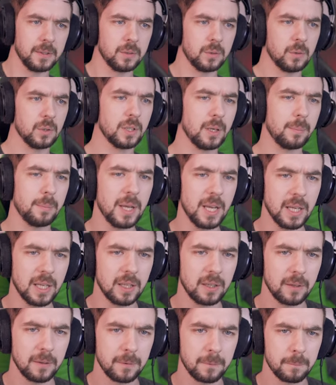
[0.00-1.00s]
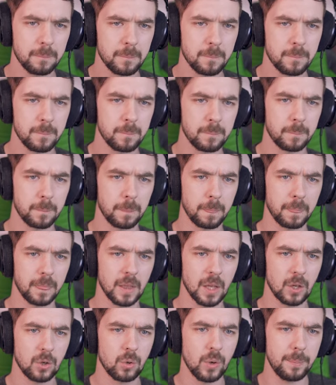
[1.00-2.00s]
What can I make?
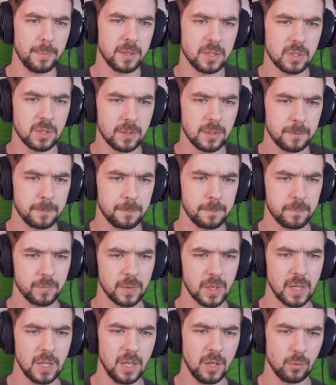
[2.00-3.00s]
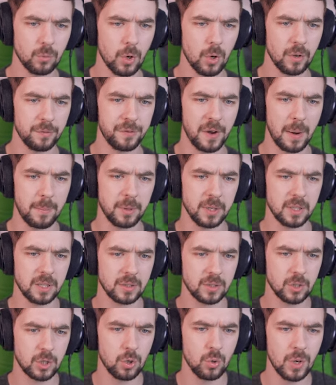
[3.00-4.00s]
Equipment. I need a roll of fabric,
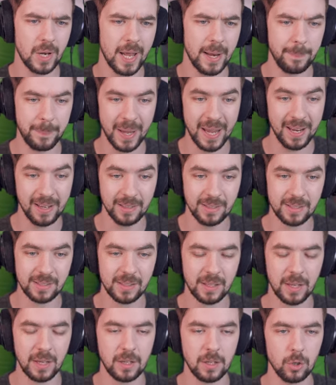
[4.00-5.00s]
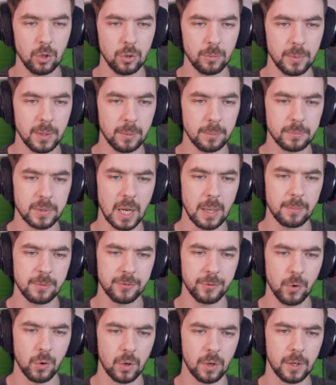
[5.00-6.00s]
two lead paints, and aluminum times
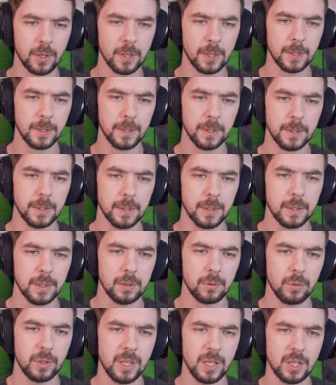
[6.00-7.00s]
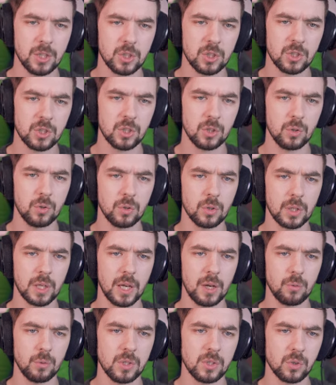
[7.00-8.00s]
four. Radiation suit,
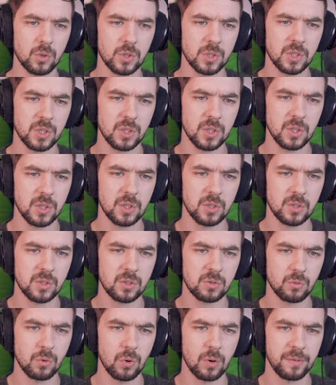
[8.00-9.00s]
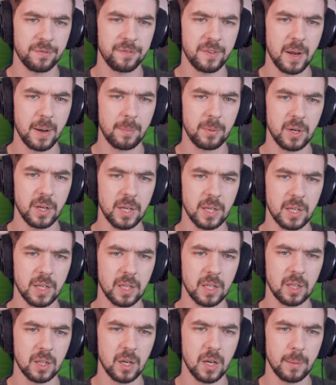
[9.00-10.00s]
okay, resources, roll of fabric,
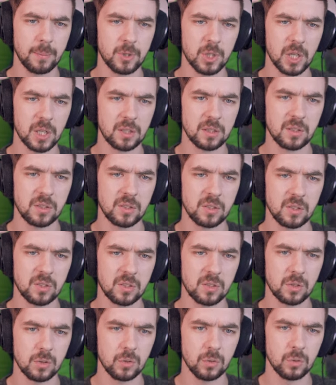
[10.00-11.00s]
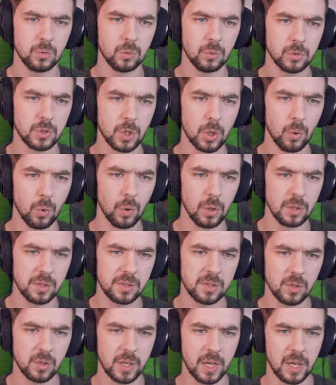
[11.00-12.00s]
objects, ooh,
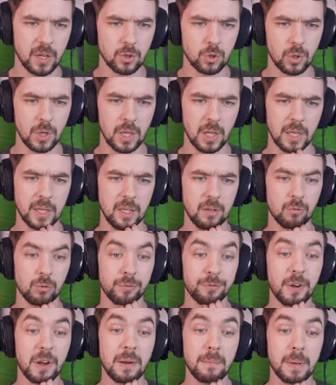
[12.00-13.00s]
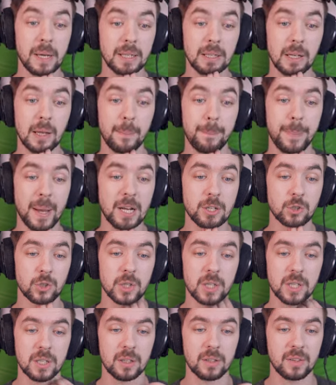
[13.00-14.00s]
tools. Okay, a drill. I need a refined metal, a
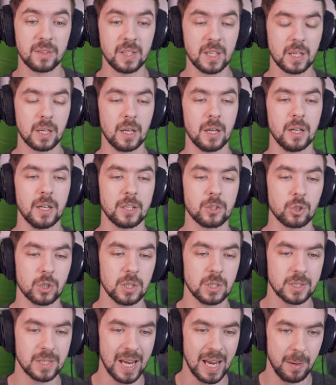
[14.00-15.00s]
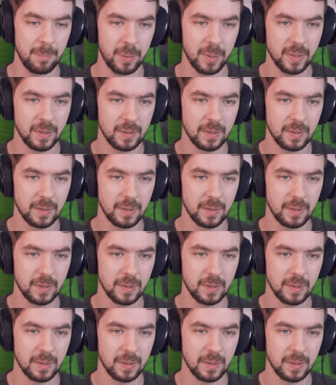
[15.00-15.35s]
battery, a thick electrical tape.